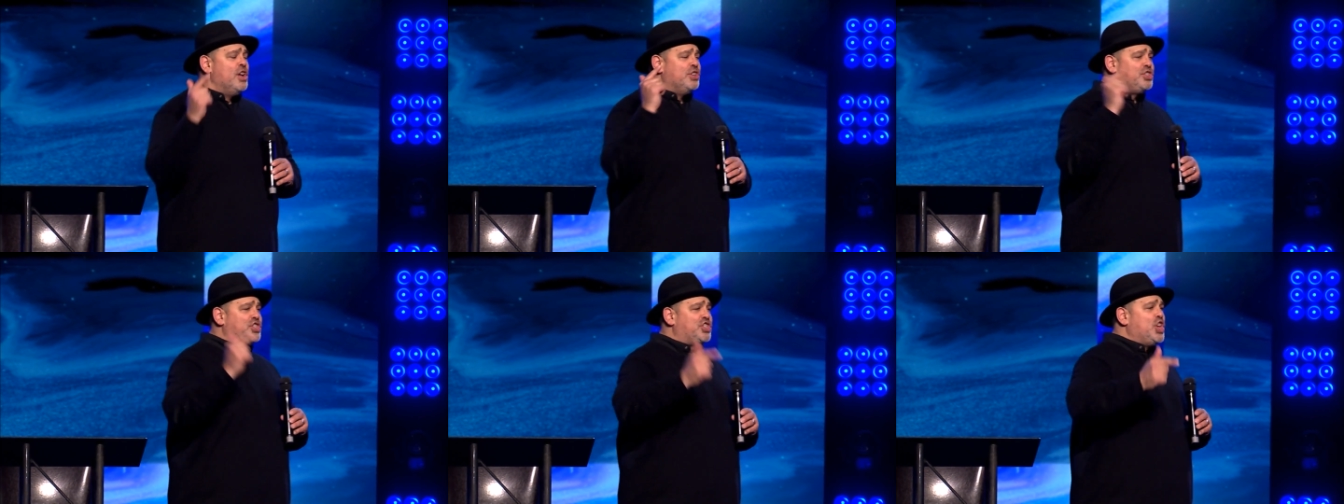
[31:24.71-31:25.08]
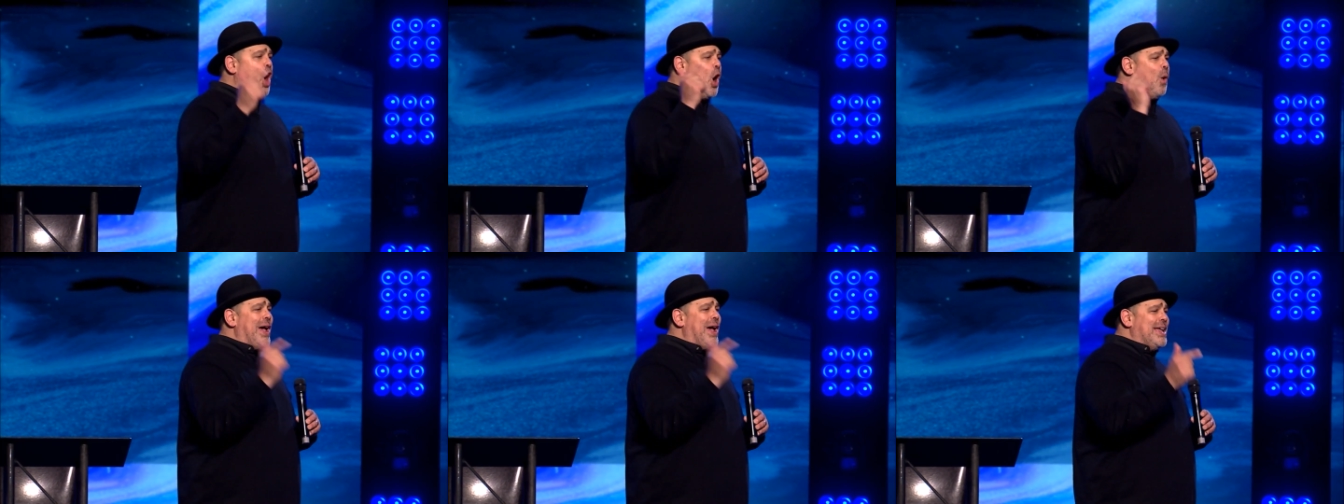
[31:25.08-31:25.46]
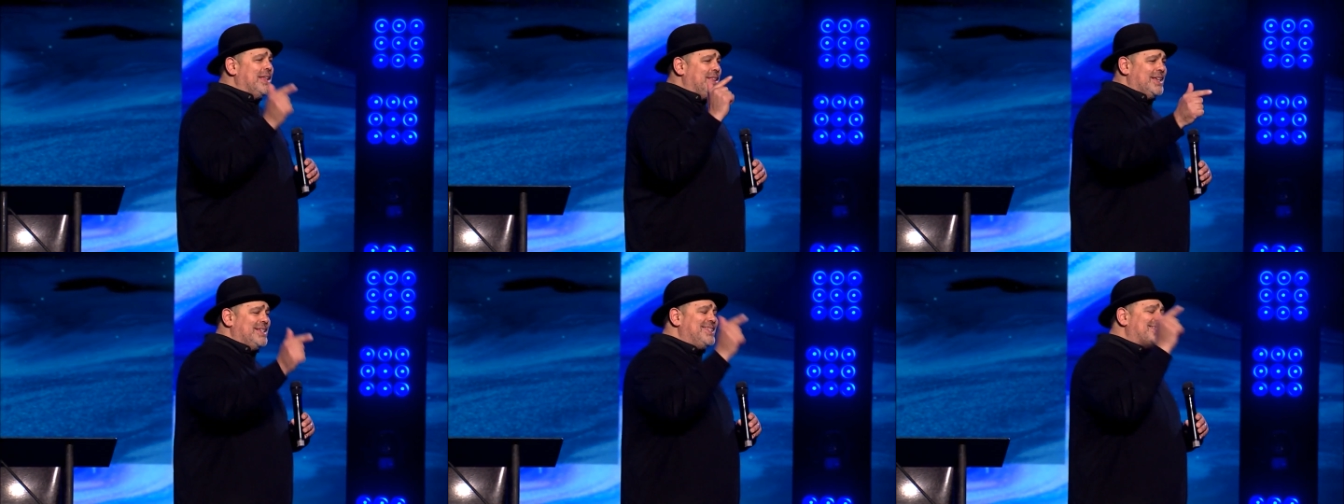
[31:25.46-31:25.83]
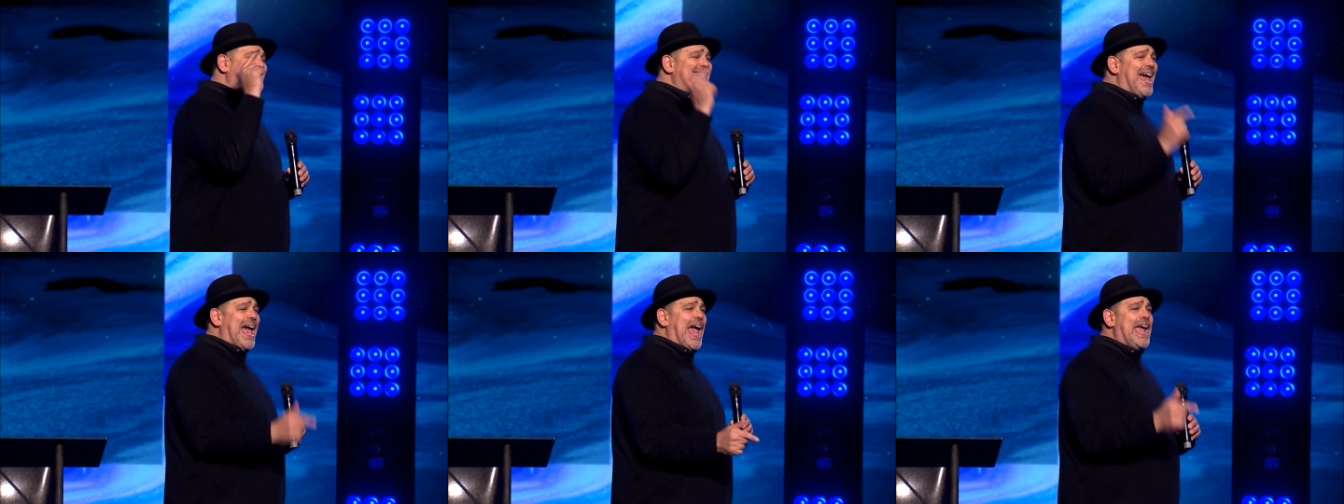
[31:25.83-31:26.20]
so in this
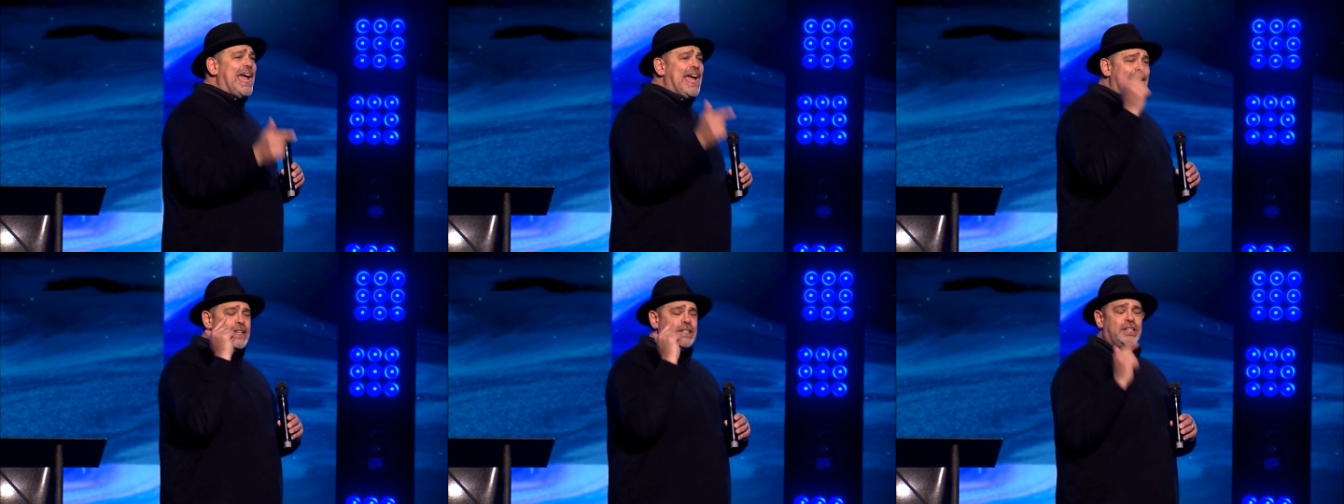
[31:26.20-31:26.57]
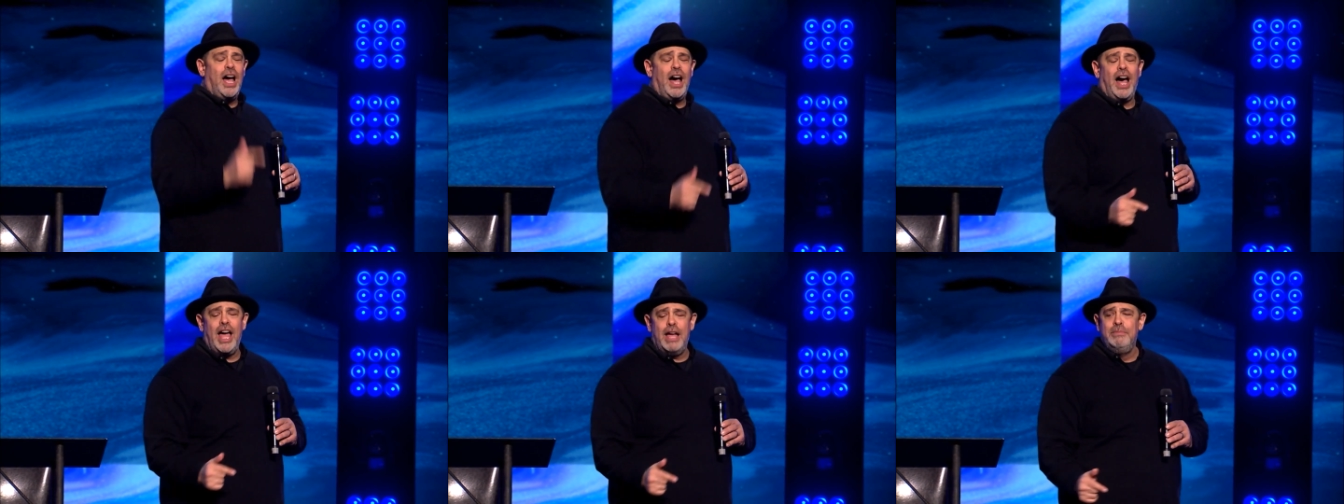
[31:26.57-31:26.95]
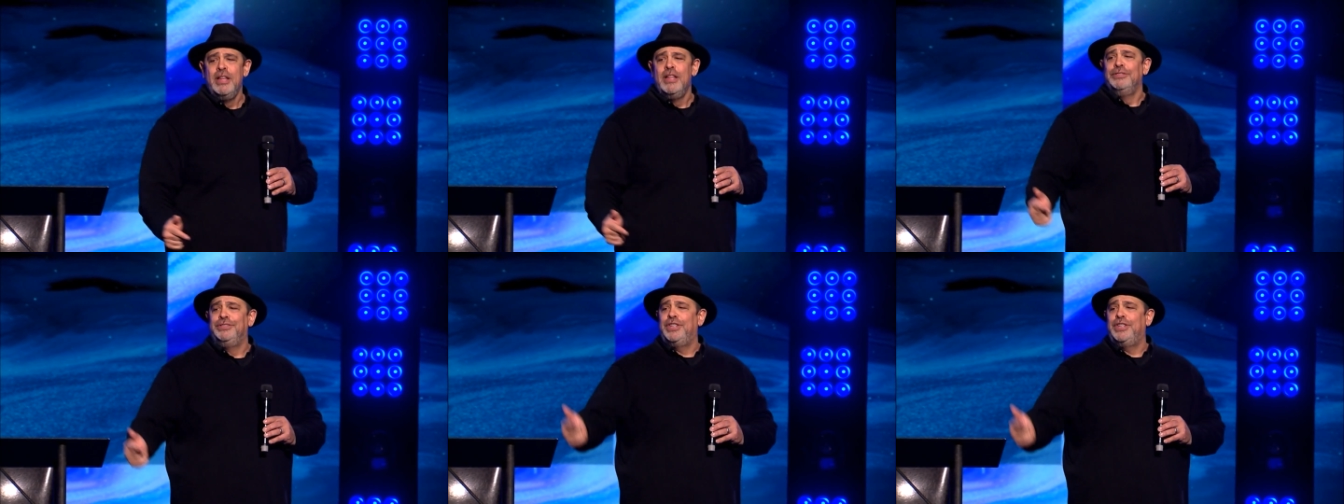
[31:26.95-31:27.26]
day and time,